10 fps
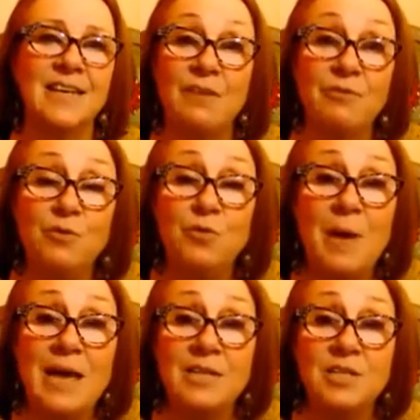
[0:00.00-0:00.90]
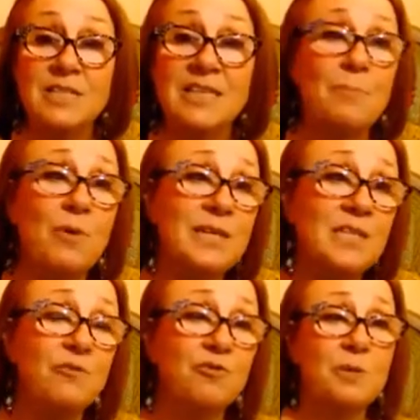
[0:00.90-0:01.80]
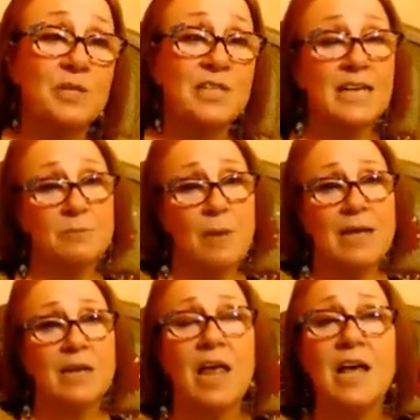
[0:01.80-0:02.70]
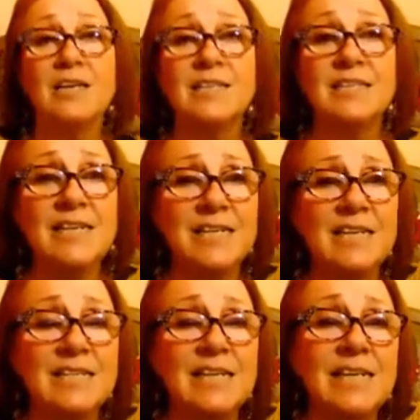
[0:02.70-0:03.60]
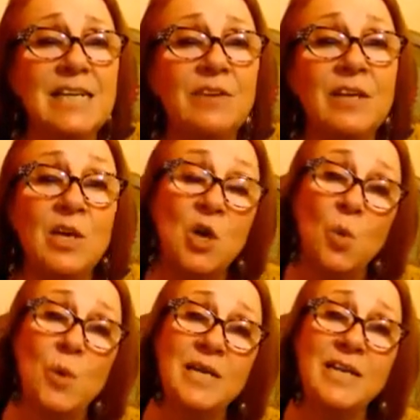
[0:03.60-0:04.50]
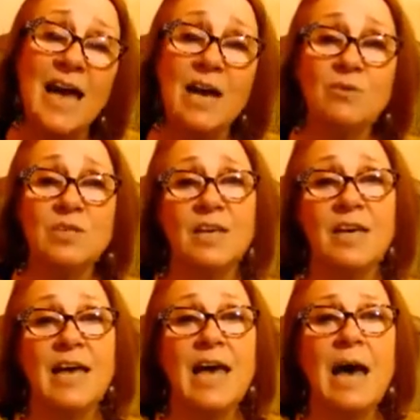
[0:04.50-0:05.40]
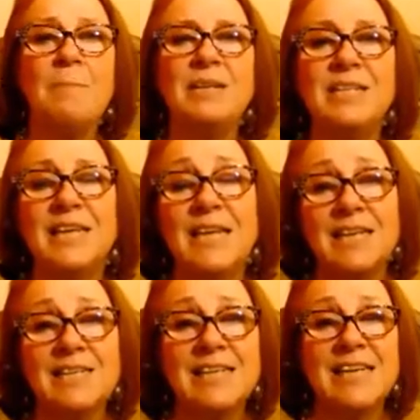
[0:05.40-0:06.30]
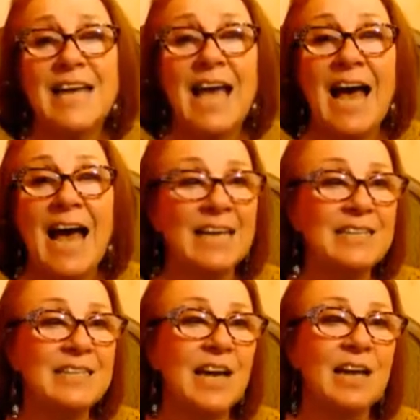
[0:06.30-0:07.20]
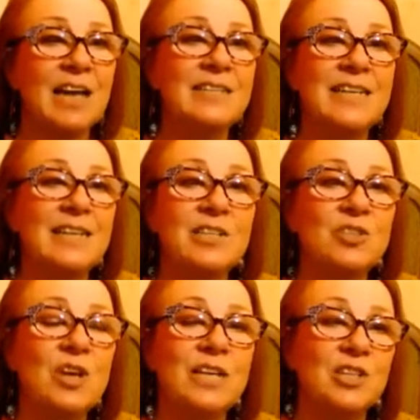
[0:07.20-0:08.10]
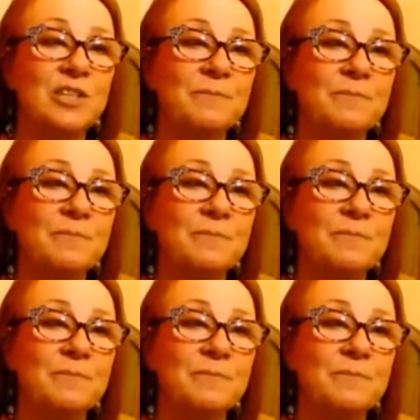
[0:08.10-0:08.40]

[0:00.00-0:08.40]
Every few pages, separated from the text by glassine interleaving, we encounter a meticulously hand-coloured illustration.